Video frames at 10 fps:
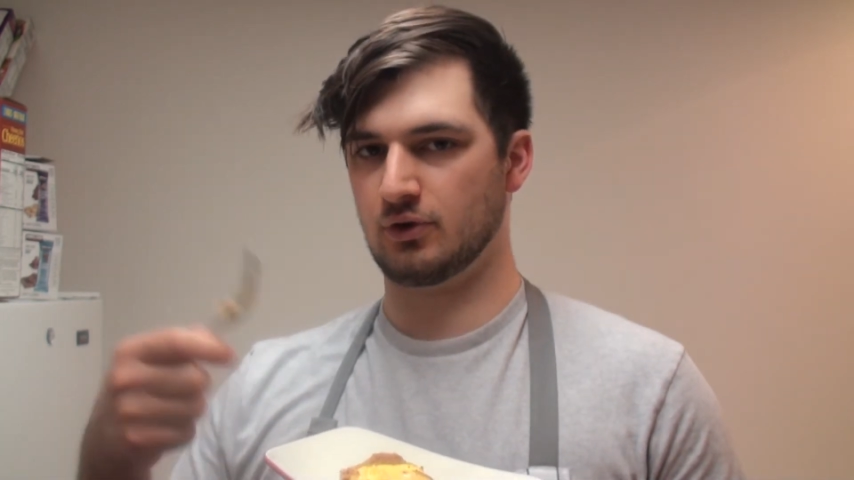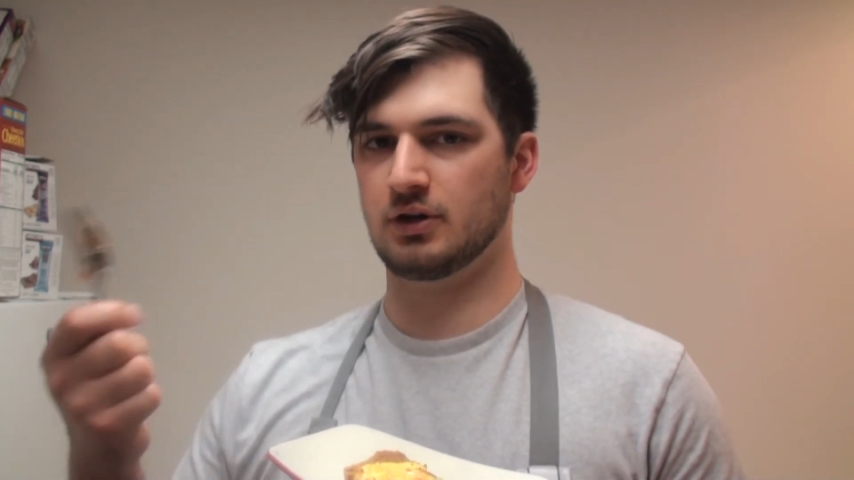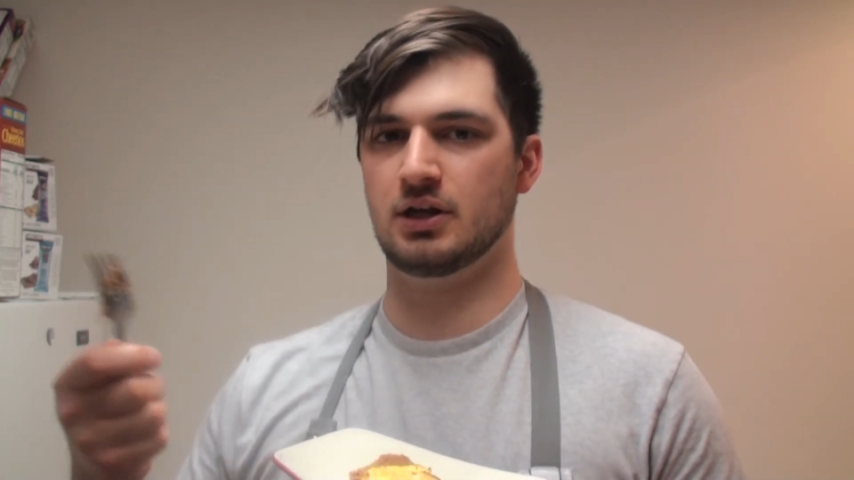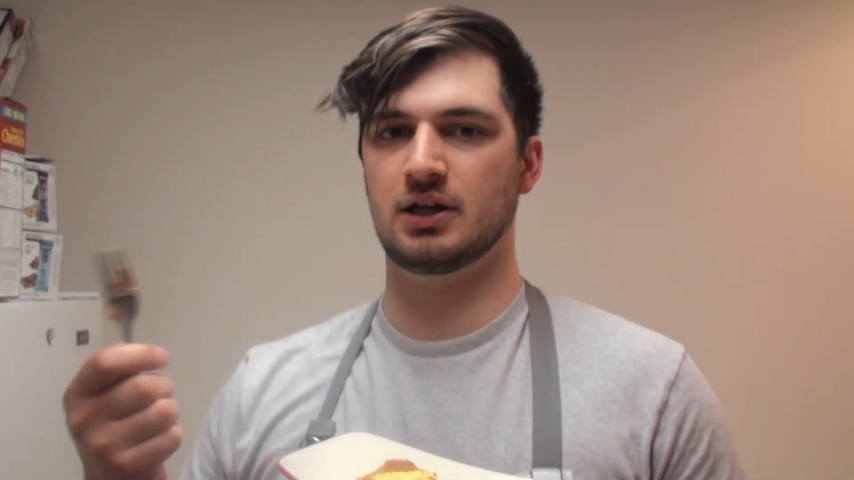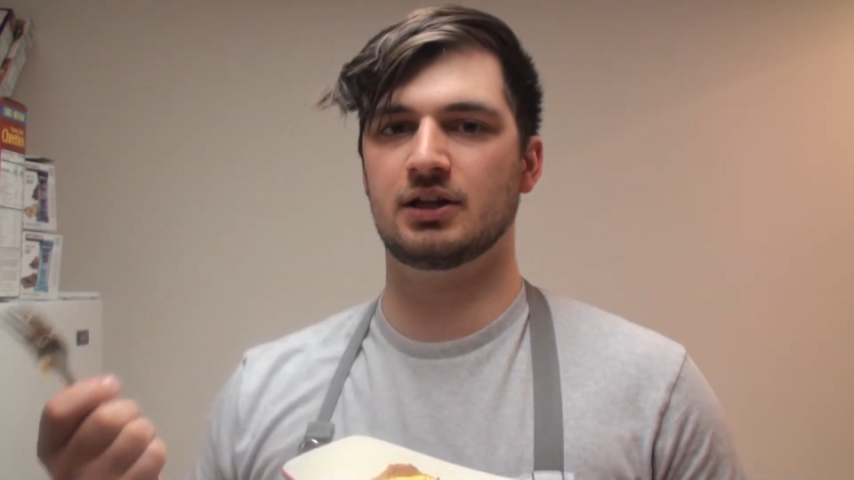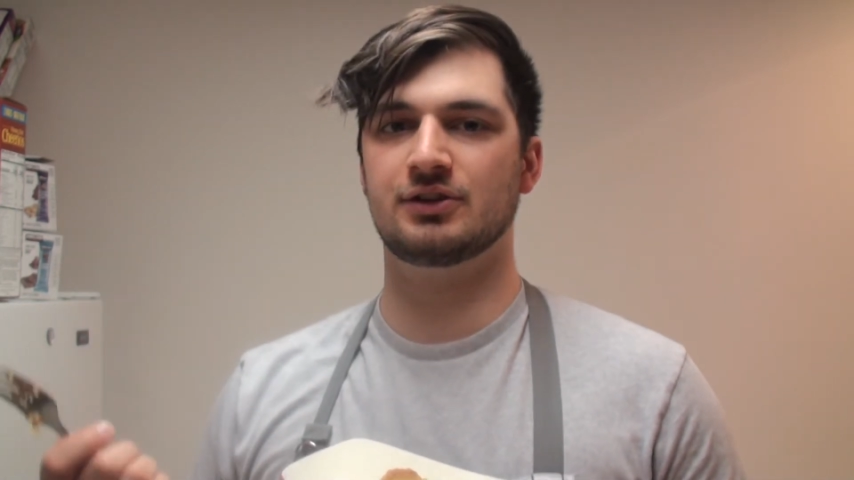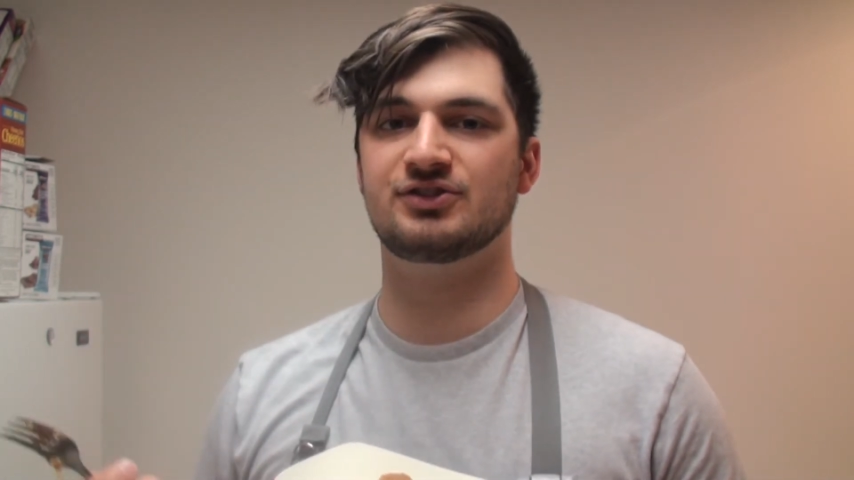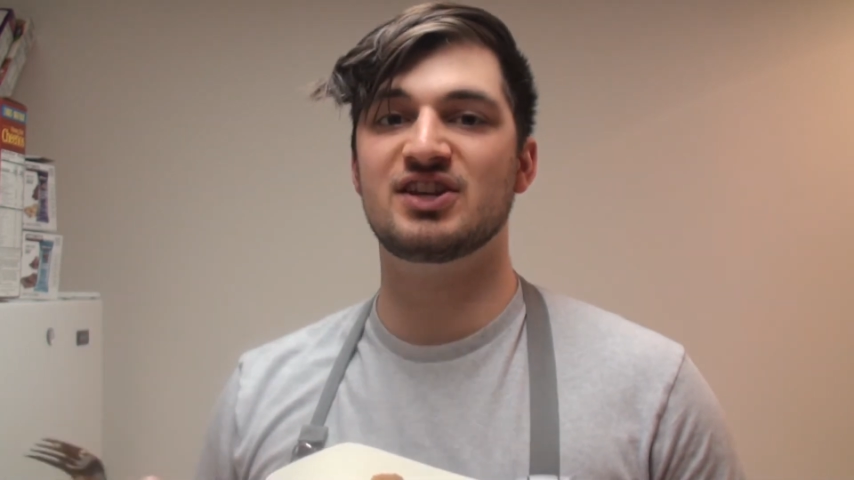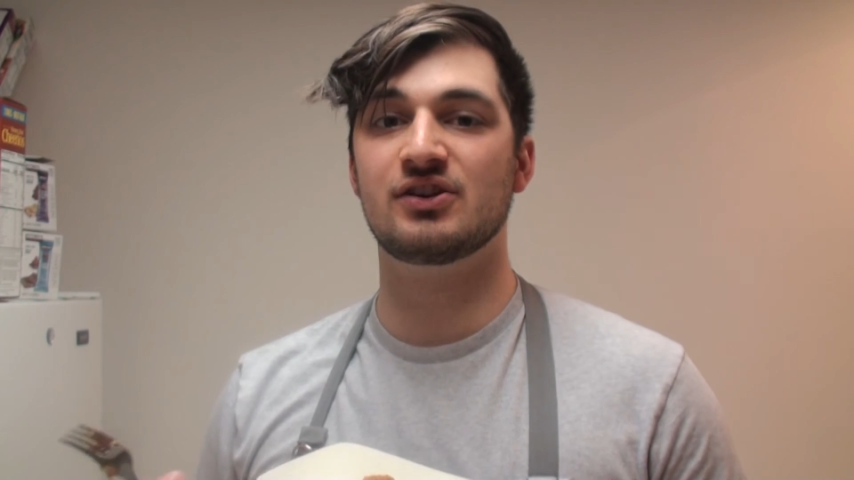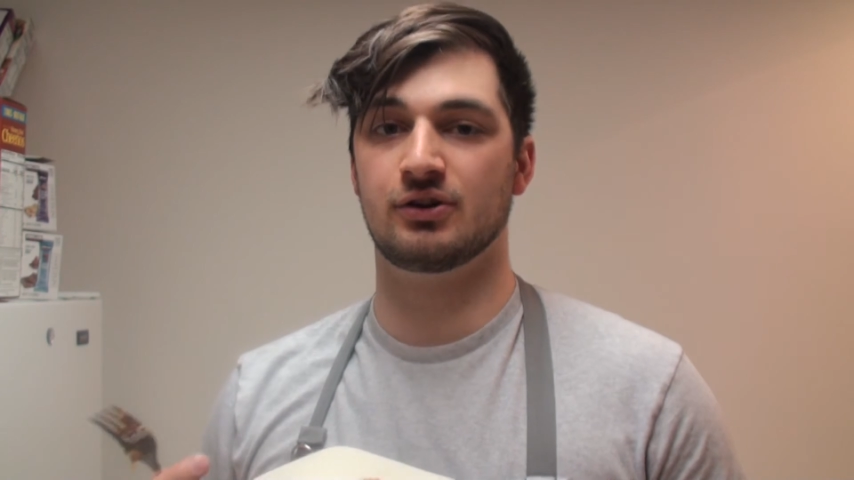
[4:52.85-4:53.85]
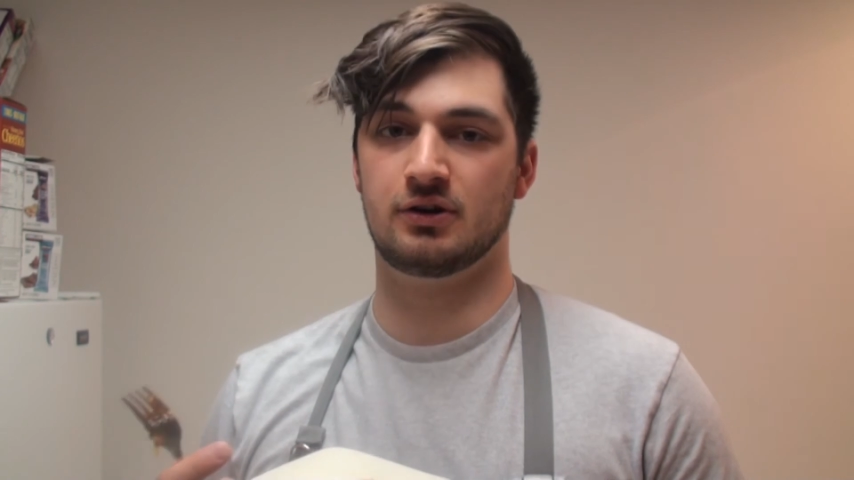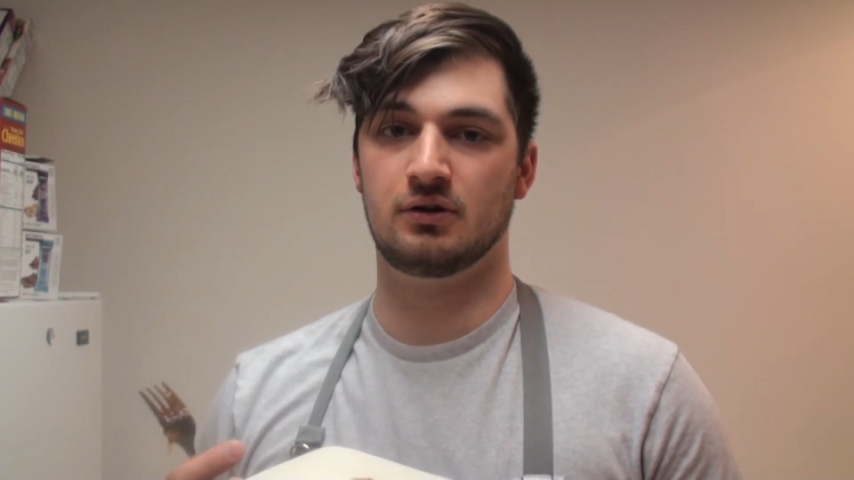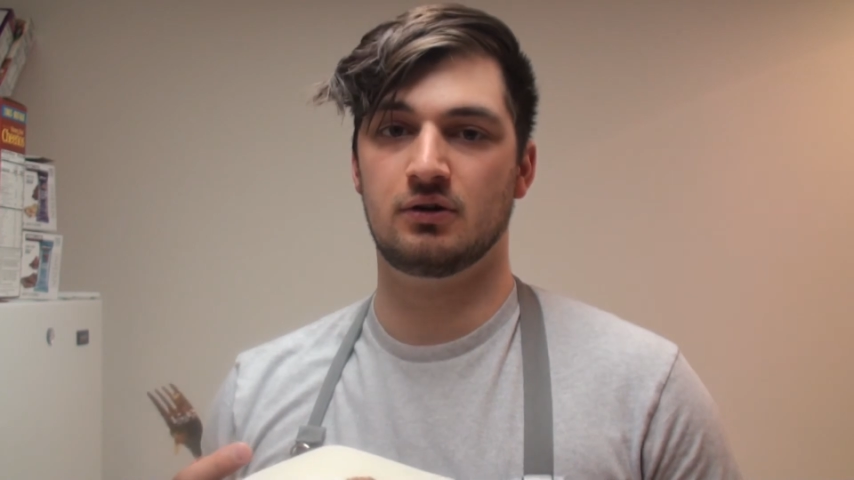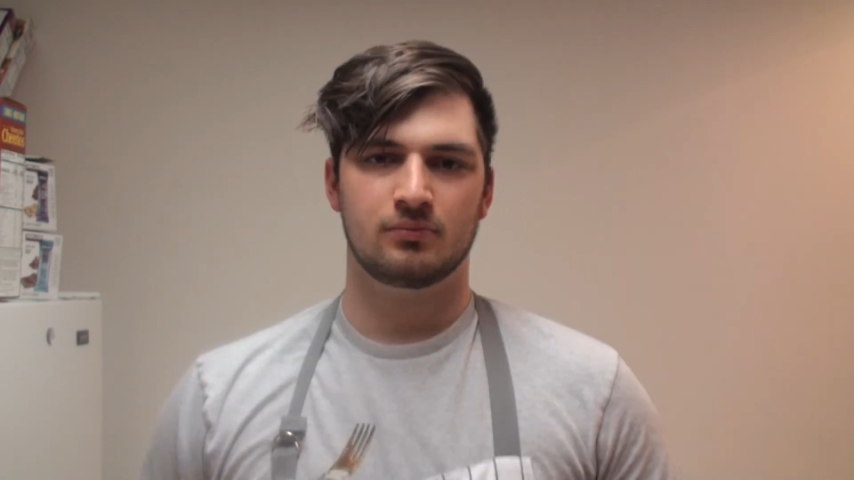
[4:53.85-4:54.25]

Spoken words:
a dinner.